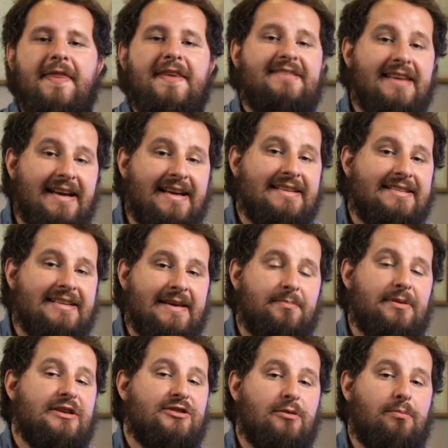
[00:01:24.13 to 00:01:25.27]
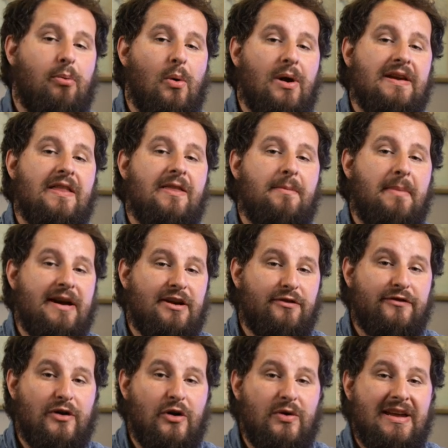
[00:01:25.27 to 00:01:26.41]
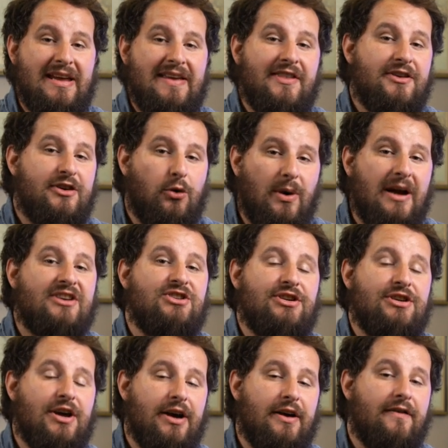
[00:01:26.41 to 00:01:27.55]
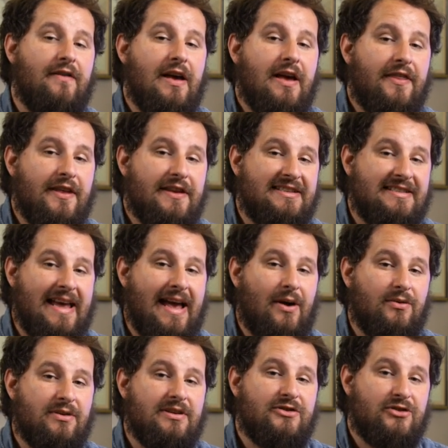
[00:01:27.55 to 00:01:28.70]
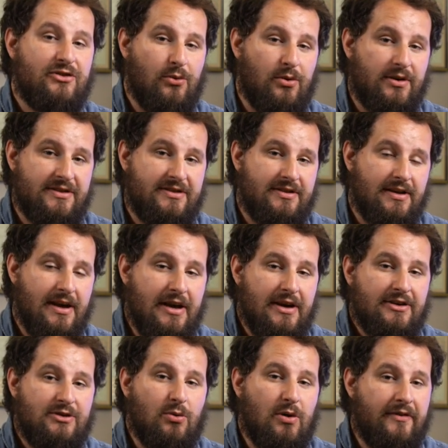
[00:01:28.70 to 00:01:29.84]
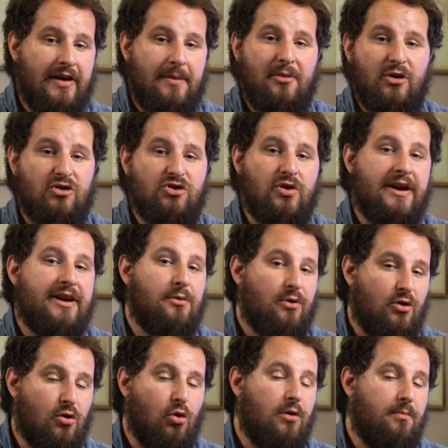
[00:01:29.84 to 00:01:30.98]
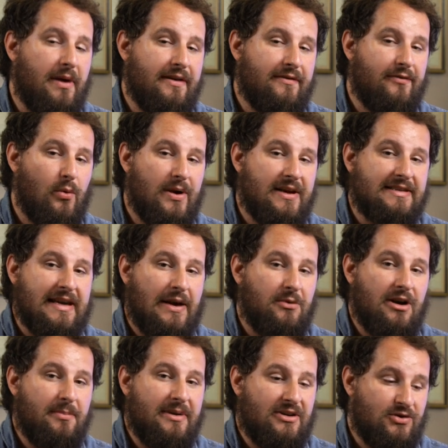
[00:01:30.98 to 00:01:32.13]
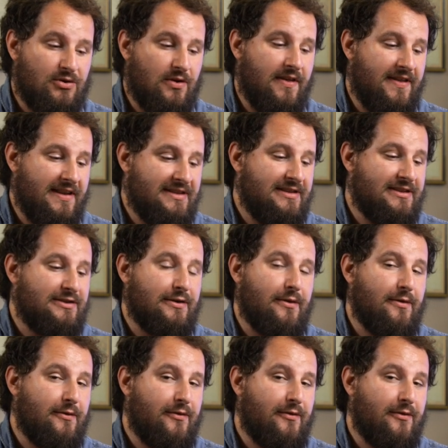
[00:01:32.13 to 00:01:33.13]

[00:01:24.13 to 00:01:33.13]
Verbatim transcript: The second tip is to point the microphone in the direction of the sound source. So if I'm trying to record my voice, I wanna make sure that this is,